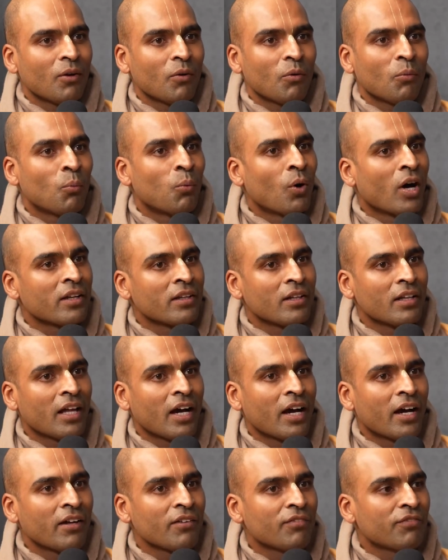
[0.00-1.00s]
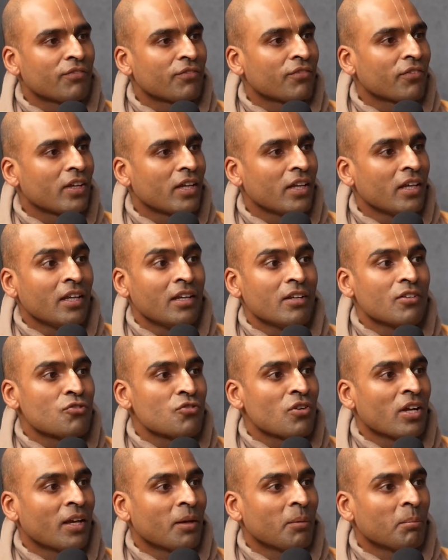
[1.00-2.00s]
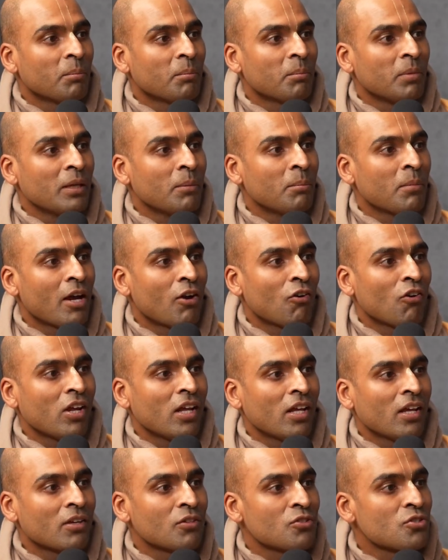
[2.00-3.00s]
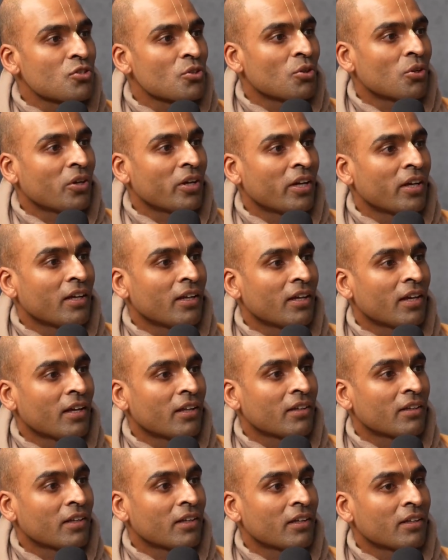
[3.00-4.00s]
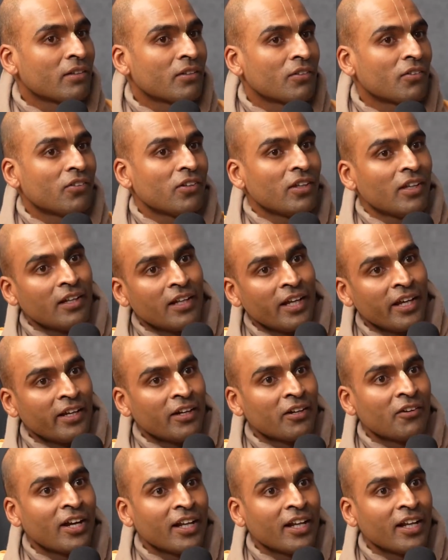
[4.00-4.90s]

one life, eat, drink, be merry, enjoy, and then see you later,